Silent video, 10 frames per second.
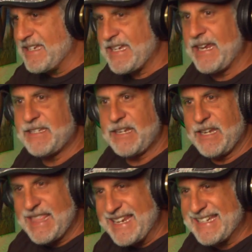
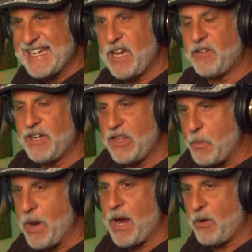intensity and the integrity of the
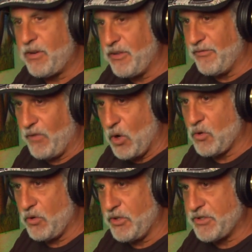power of the
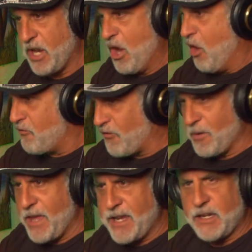vocals
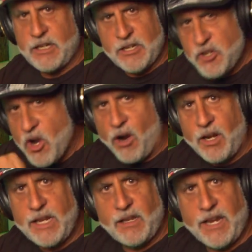from that
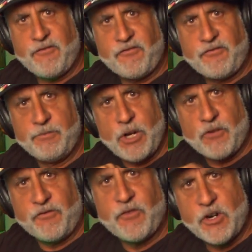gnarly, like, you
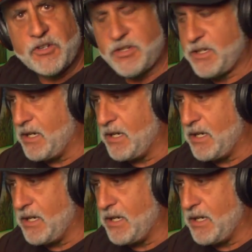know, first,